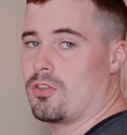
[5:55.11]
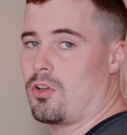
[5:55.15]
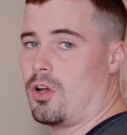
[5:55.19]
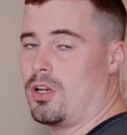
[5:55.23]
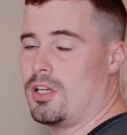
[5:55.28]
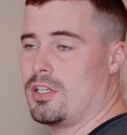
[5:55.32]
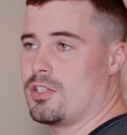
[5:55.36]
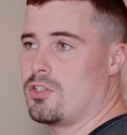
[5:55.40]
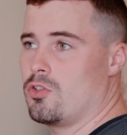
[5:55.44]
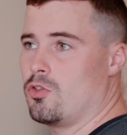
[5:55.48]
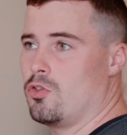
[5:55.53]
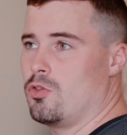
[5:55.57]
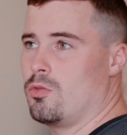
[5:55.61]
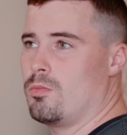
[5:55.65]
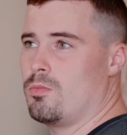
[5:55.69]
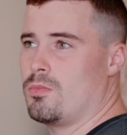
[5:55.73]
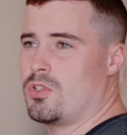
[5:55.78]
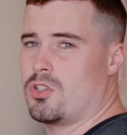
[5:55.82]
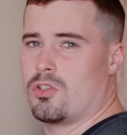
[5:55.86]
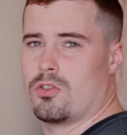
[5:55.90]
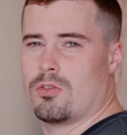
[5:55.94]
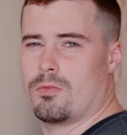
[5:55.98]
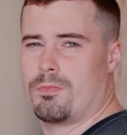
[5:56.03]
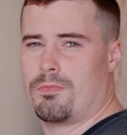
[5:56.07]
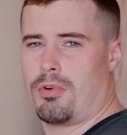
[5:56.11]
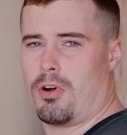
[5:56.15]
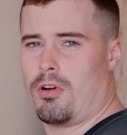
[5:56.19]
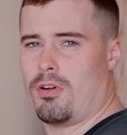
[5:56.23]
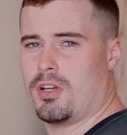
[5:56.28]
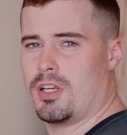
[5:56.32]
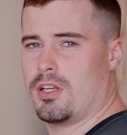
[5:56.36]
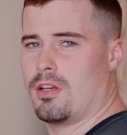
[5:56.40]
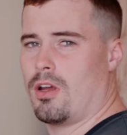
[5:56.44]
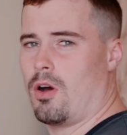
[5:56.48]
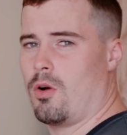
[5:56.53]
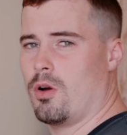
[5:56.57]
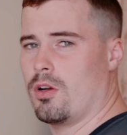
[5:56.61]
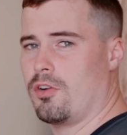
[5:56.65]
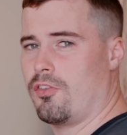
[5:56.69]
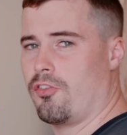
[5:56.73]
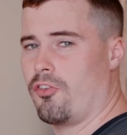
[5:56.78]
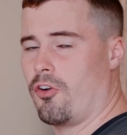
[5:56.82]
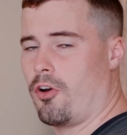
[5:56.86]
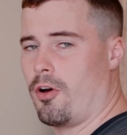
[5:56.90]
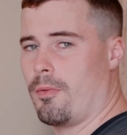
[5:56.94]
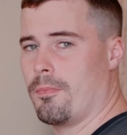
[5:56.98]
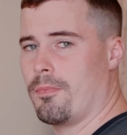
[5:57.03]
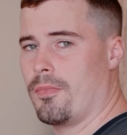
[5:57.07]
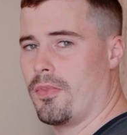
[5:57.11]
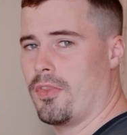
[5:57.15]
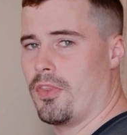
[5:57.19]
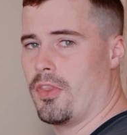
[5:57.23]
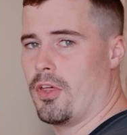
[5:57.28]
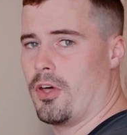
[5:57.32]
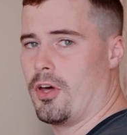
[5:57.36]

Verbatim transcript: Dolly Zooms, you probably know it from